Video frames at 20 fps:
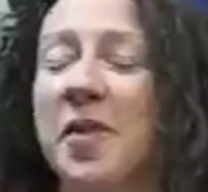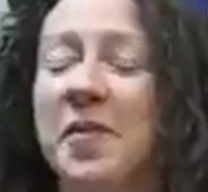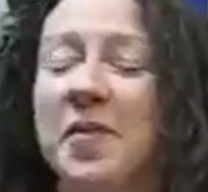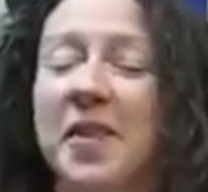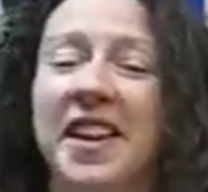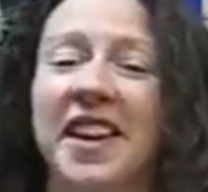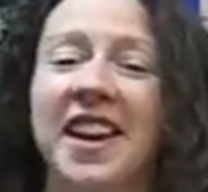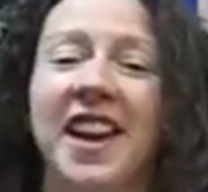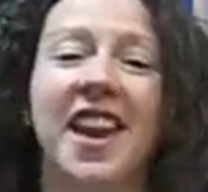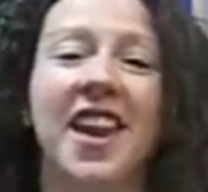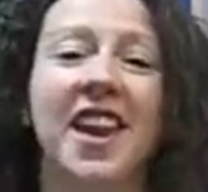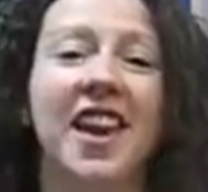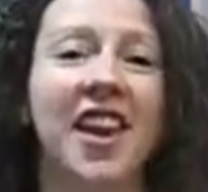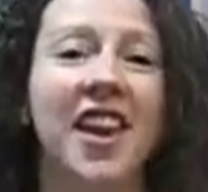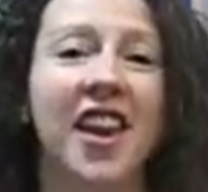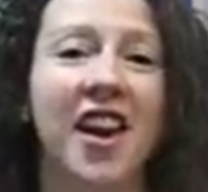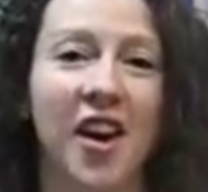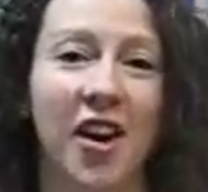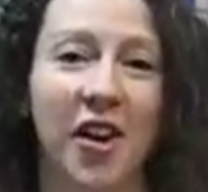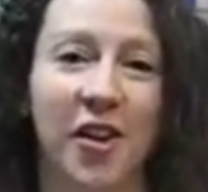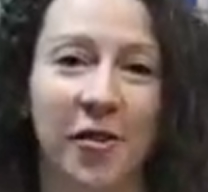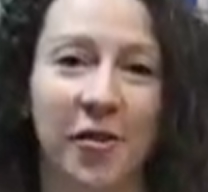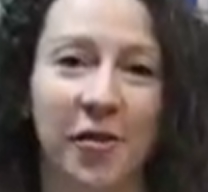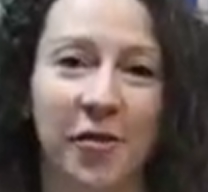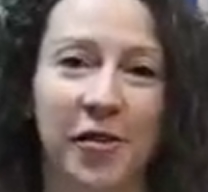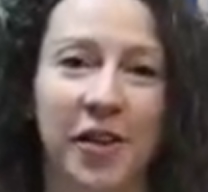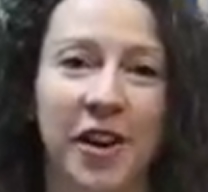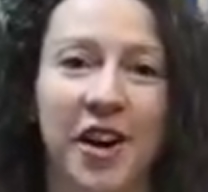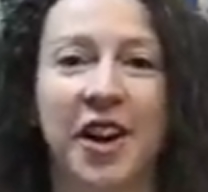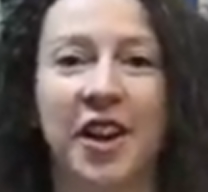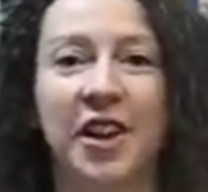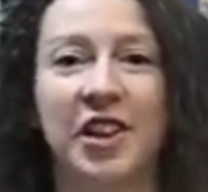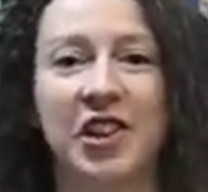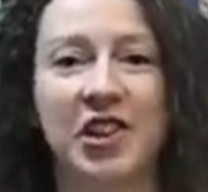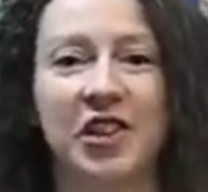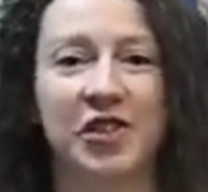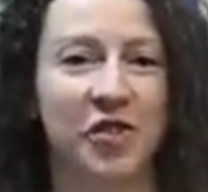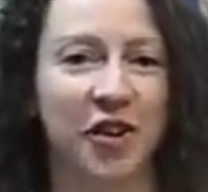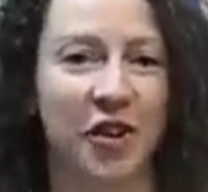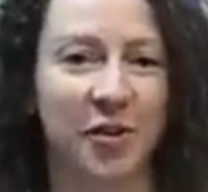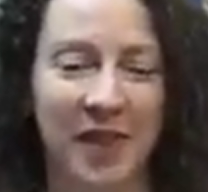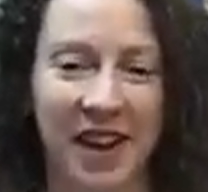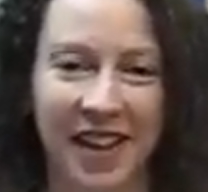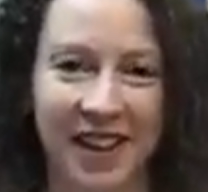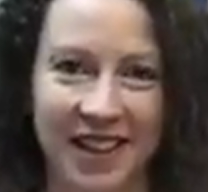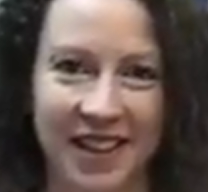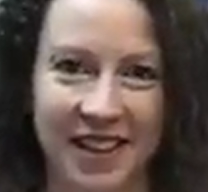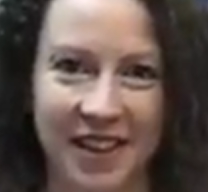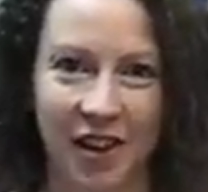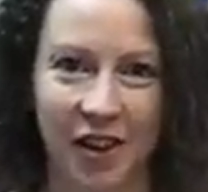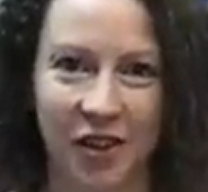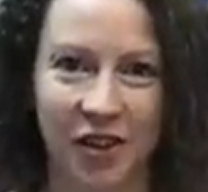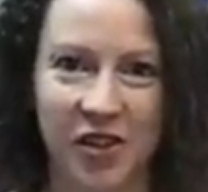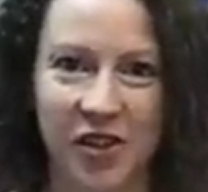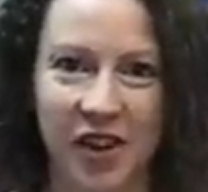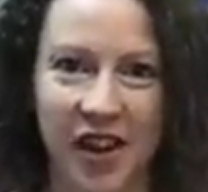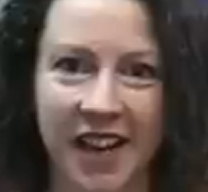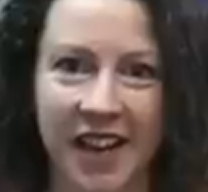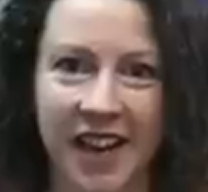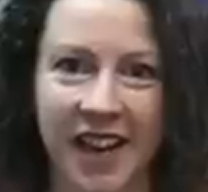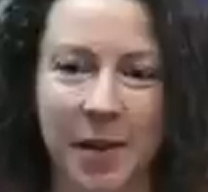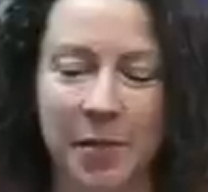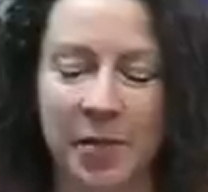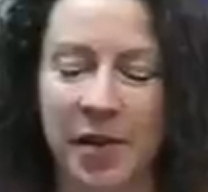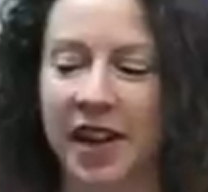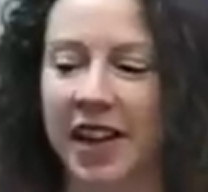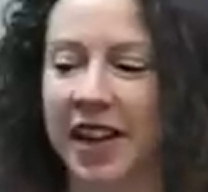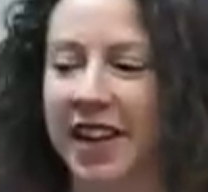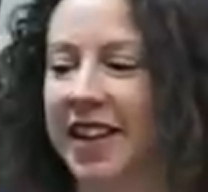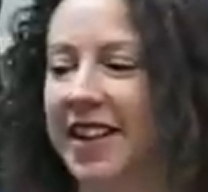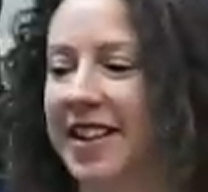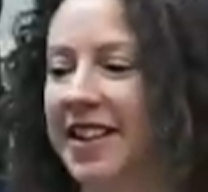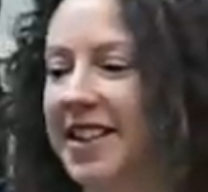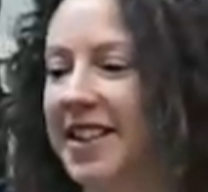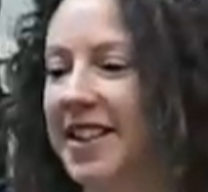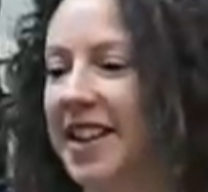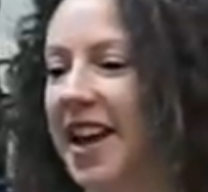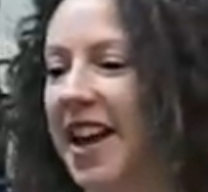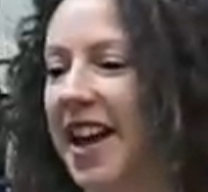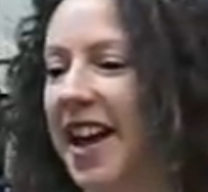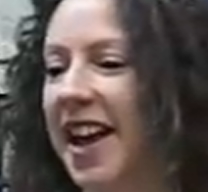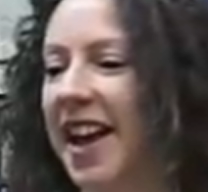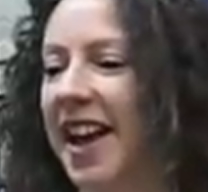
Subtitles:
women love strongman style training because